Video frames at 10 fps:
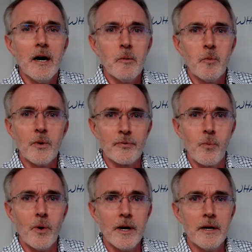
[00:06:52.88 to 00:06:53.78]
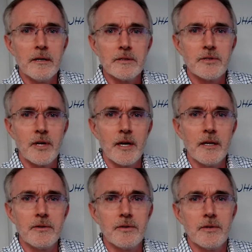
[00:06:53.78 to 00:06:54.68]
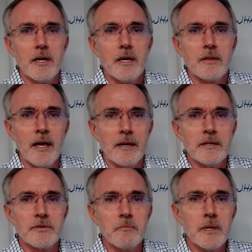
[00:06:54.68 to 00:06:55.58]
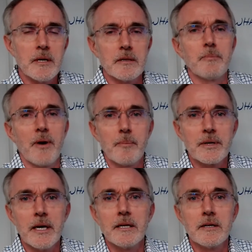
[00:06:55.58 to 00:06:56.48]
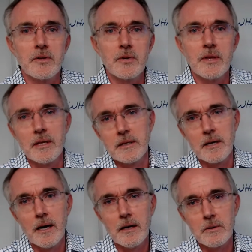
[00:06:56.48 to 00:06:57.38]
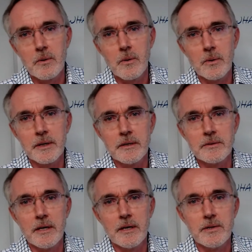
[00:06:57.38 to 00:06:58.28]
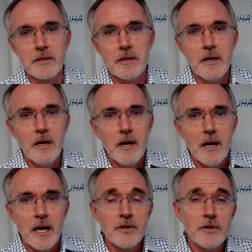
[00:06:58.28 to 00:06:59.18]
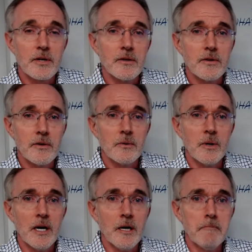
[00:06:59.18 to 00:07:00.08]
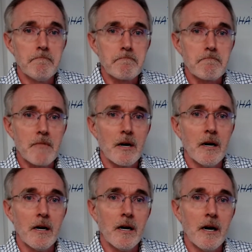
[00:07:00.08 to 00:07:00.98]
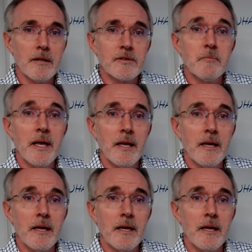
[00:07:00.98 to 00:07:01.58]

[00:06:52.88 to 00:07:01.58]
with one change that is immediately propagated to the entire organization. And you can do on-demand and